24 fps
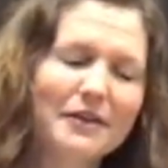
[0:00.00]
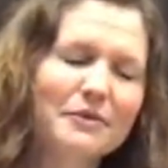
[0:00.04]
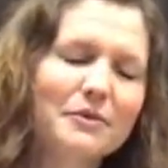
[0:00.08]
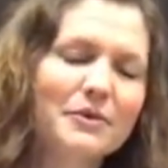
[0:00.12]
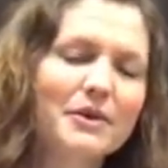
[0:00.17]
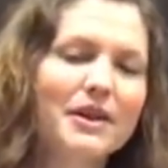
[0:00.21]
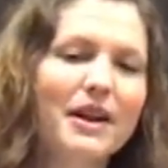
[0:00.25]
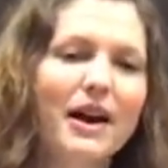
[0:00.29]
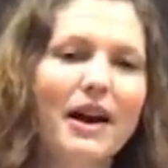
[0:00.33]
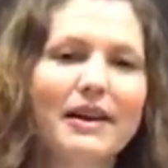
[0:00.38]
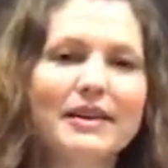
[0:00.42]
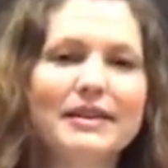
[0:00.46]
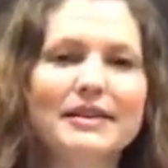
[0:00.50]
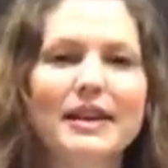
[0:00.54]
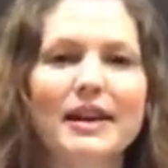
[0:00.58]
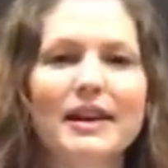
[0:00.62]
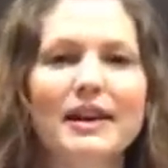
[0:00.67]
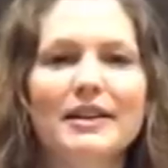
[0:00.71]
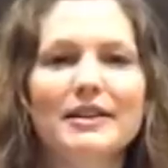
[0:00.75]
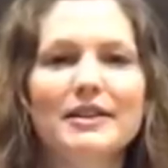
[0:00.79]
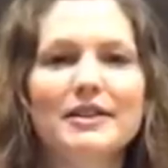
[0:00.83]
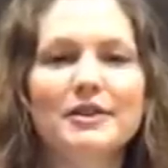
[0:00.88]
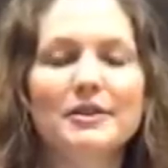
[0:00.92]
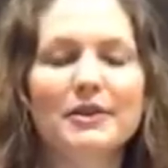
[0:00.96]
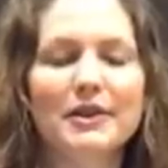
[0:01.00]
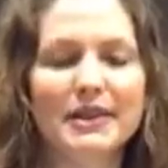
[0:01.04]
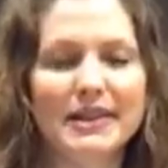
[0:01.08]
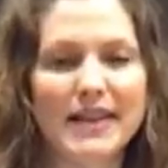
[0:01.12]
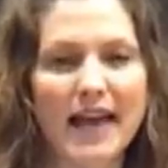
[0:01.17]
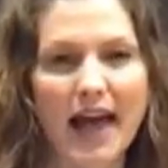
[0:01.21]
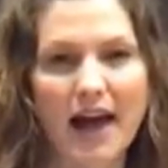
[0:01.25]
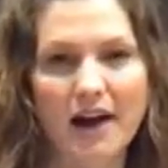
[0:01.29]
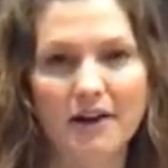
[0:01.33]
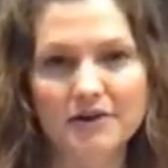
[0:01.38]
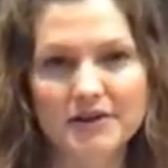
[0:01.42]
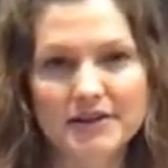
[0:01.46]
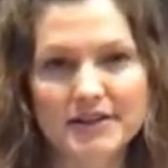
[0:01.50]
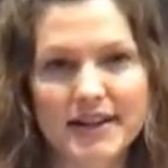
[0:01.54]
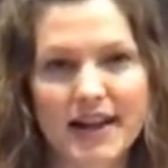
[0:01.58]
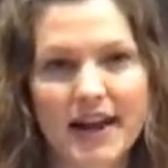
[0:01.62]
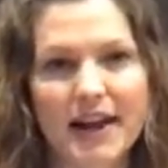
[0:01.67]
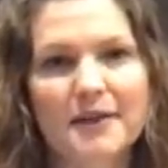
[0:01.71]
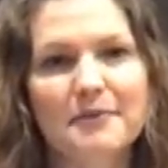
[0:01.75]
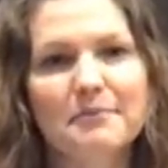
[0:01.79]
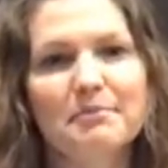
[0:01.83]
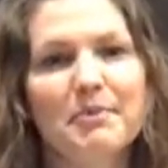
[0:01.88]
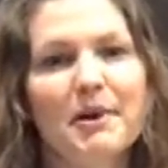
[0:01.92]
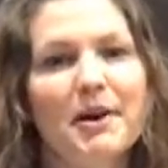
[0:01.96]
We're not done doing the house
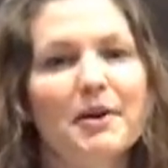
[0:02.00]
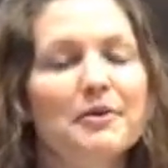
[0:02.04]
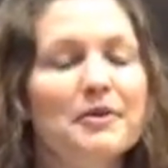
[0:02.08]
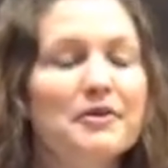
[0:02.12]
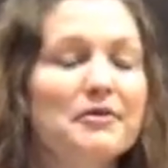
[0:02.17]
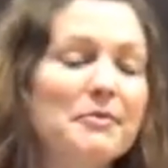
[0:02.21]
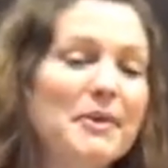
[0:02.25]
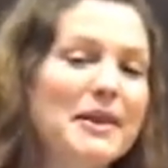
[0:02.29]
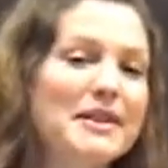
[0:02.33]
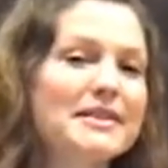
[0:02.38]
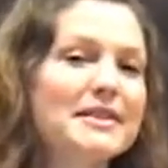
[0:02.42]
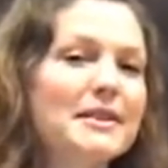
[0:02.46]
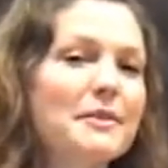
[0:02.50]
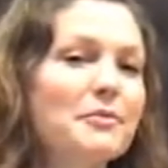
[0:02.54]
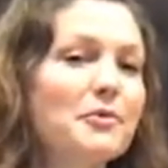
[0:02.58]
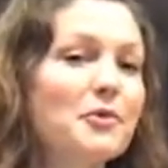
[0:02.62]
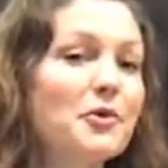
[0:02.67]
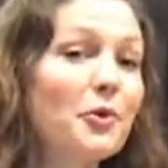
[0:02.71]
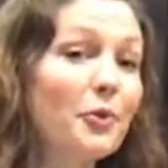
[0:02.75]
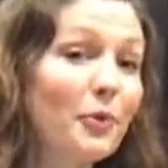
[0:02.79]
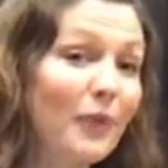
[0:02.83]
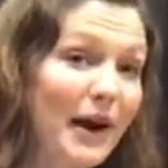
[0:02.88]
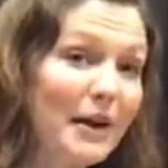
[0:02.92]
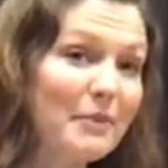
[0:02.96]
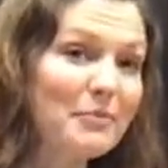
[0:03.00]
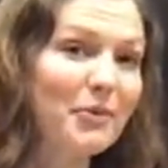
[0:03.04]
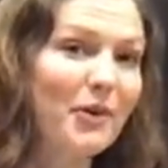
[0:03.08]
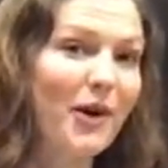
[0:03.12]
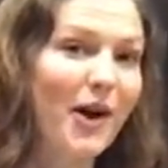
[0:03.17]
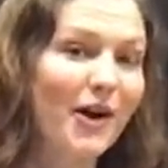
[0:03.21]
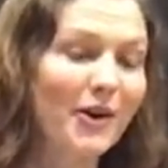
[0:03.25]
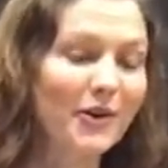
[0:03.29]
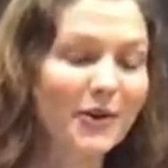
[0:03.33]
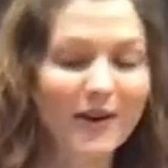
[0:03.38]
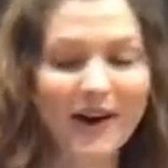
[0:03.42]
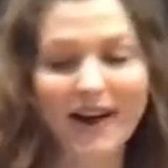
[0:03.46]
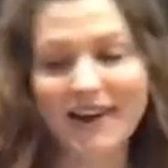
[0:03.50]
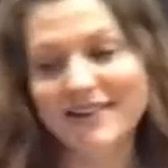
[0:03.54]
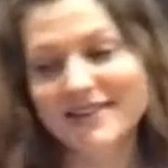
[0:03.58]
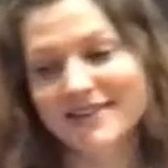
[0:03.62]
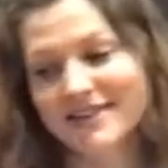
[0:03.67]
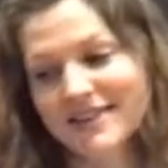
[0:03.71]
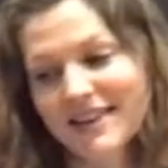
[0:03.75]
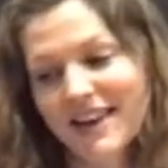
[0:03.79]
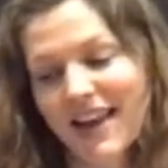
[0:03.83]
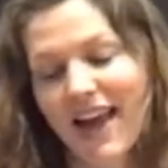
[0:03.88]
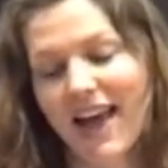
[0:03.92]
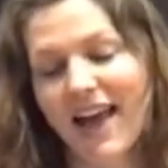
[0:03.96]
yet, but we've made some great
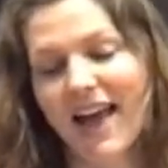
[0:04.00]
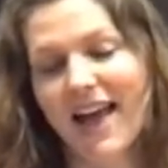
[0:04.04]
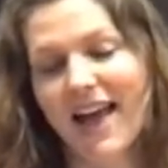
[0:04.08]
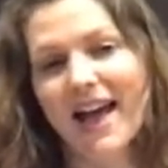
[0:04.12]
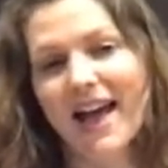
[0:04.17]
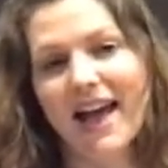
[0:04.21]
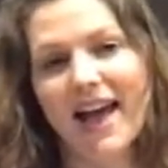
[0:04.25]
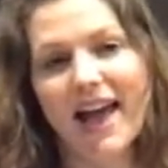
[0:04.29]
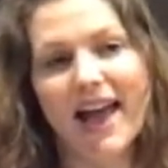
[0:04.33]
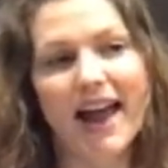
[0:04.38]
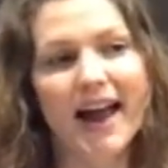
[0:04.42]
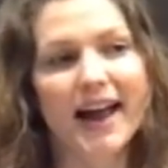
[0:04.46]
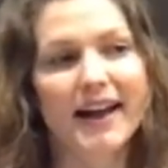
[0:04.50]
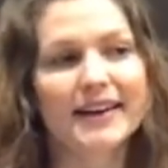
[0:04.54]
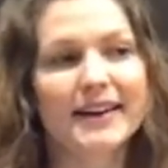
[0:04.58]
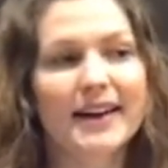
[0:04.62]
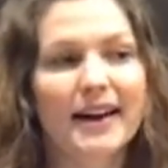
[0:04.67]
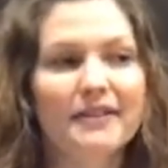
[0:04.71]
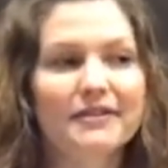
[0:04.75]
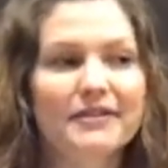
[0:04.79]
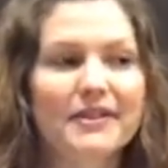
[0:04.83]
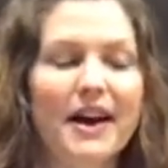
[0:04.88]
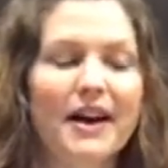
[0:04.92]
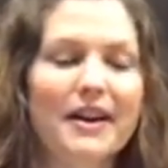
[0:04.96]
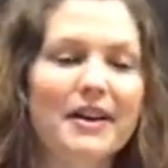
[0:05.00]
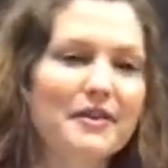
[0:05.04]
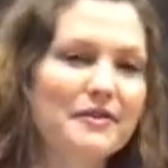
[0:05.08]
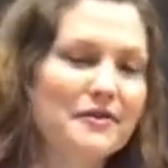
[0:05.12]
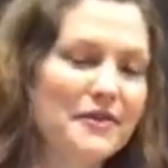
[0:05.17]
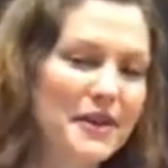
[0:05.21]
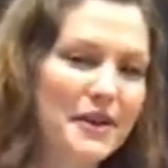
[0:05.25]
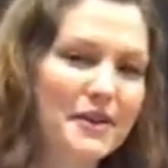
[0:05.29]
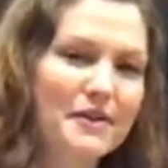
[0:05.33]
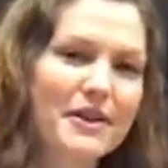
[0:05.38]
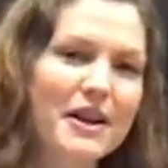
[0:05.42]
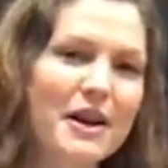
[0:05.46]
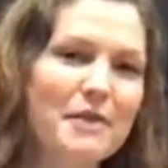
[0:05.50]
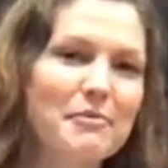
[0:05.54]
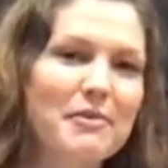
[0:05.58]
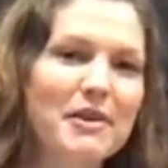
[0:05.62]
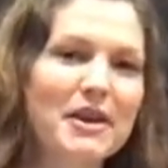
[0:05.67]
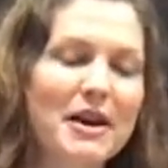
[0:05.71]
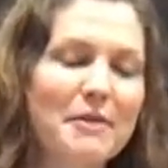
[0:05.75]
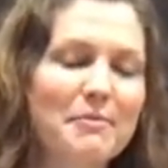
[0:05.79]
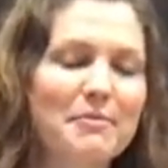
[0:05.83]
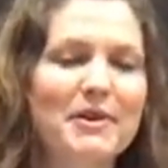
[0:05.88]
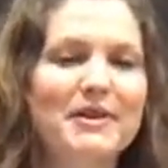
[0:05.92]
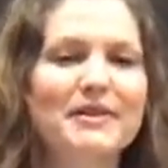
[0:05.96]
progress. And I've got a video
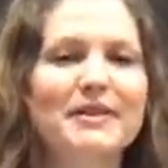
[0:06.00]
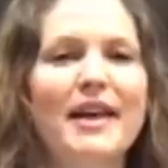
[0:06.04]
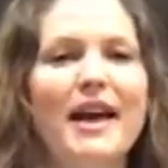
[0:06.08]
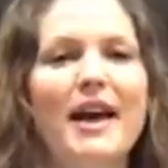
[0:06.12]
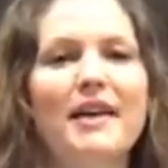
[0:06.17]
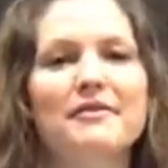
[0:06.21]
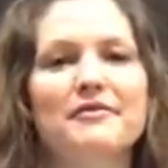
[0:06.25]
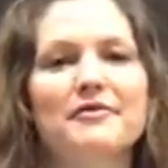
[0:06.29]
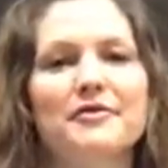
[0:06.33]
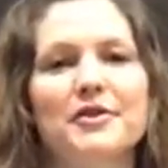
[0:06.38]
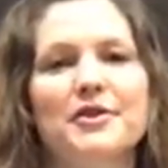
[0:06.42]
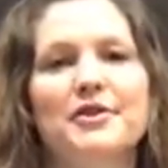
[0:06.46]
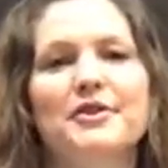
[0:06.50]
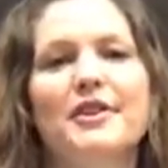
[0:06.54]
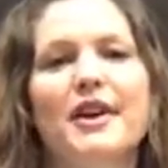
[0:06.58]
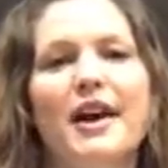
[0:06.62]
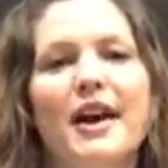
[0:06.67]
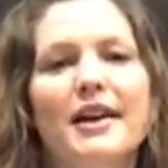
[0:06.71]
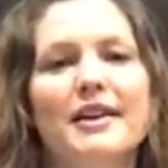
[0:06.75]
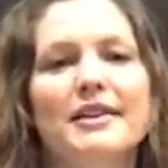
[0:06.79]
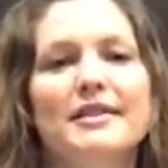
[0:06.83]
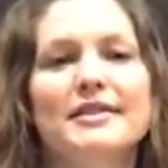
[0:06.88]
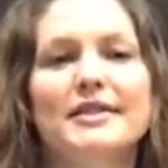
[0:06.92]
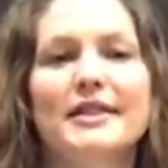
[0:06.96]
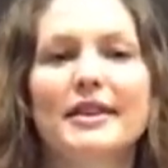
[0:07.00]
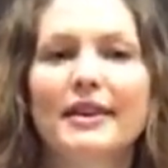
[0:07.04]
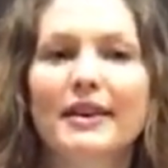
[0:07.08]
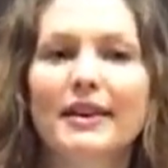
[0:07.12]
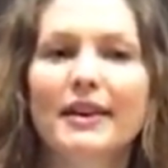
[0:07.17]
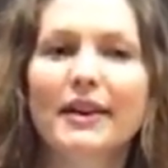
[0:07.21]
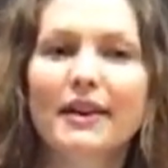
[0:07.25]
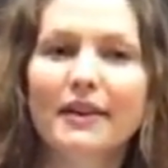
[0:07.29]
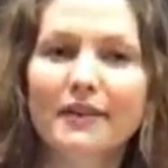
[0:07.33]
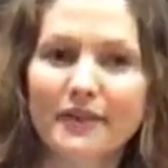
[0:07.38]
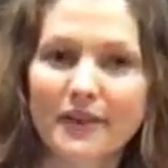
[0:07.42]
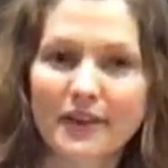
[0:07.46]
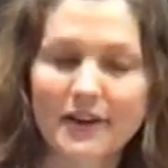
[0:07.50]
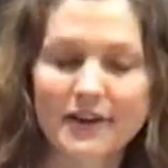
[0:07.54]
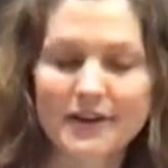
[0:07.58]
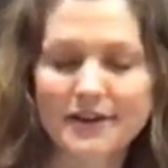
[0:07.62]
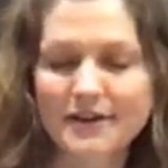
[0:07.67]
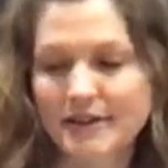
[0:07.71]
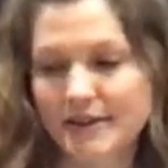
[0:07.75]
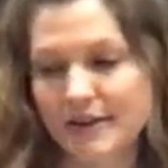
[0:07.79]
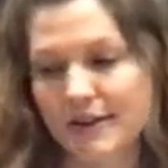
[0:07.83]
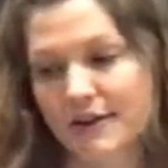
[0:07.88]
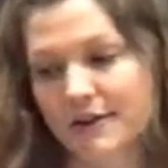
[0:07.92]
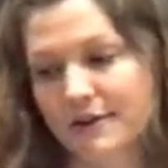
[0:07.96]
coming up on that for you guys very
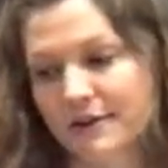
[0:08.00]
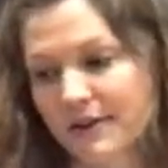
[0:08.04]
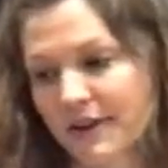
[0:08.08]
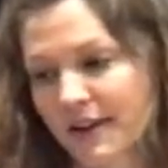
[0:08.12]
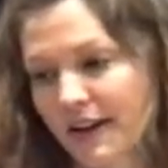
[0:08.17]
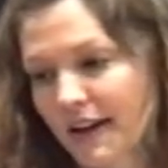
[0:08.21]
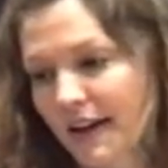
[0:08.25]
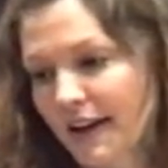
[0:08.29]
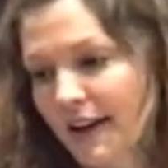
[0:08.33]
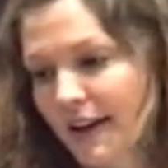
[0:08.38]
soon.